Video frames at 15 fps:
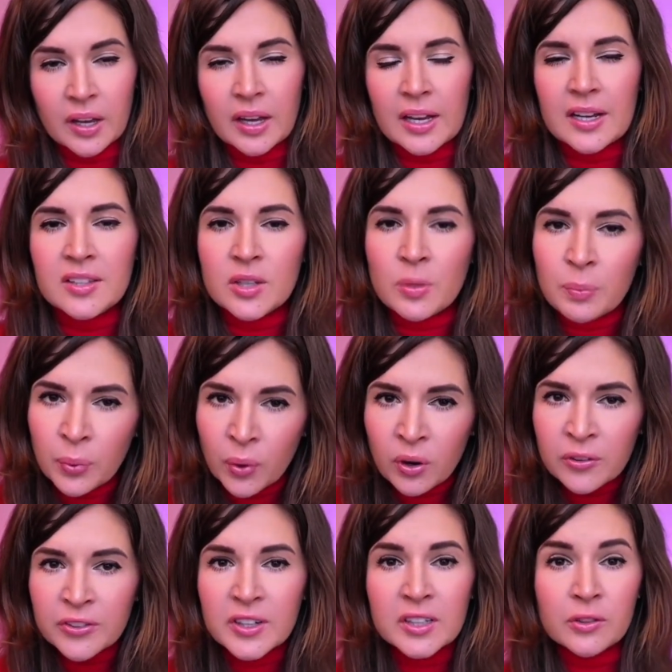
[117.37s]
It's a
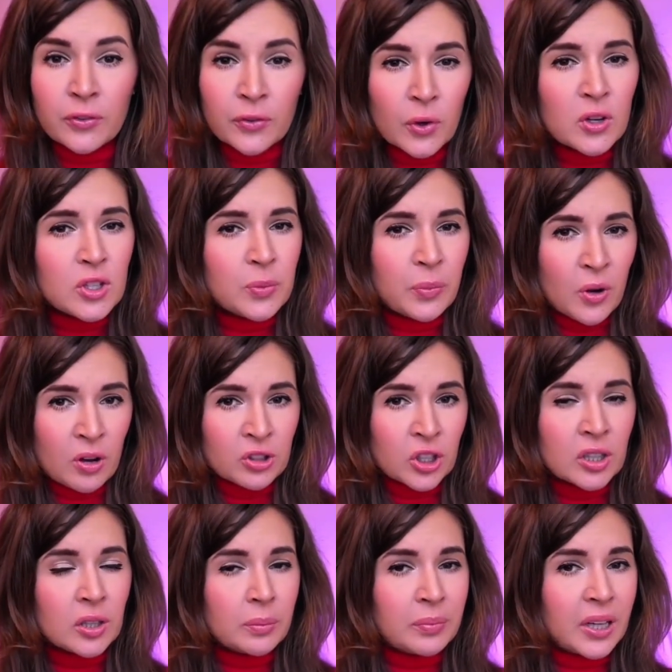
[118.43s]
perfect first
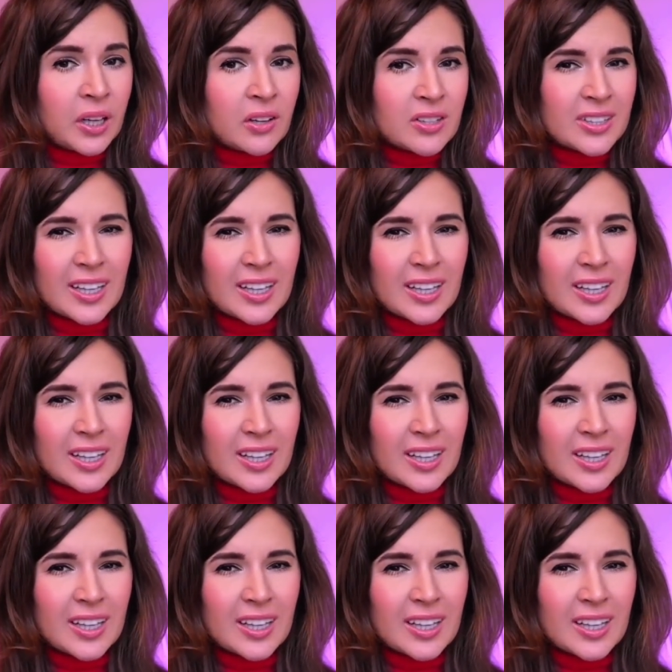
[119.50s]
project because